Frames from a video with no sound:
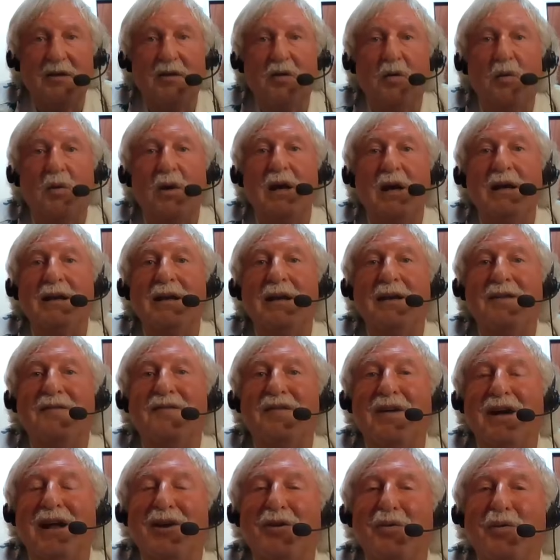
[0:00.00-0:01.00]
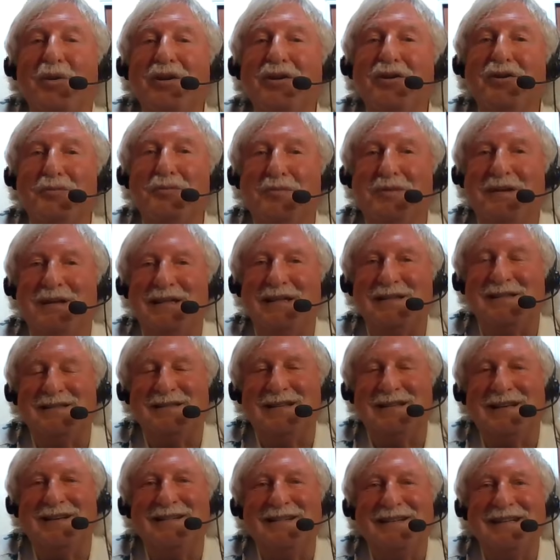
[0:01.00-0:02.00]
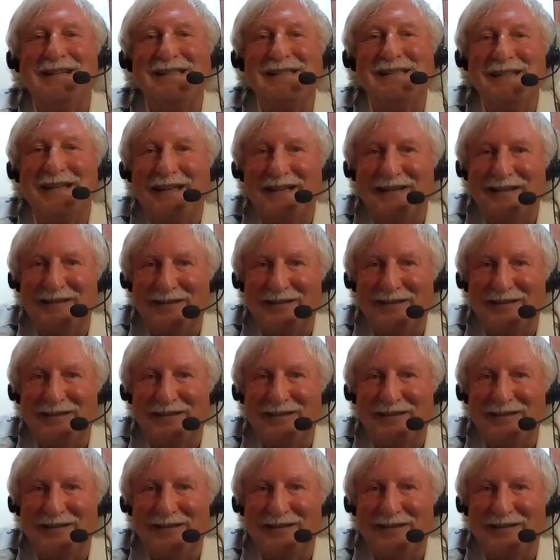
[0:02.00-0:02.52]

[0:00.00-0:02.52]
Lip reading: in Hawaii, like following your bliss, like listening